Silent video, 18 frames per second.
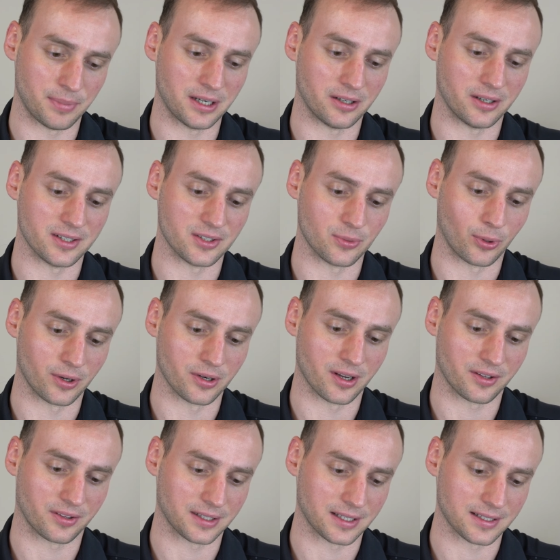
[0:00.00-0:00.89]
periods where
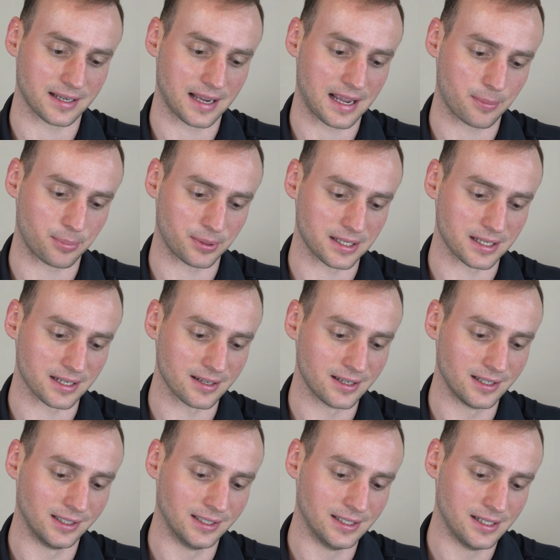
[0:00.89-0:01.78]
nothing is happening.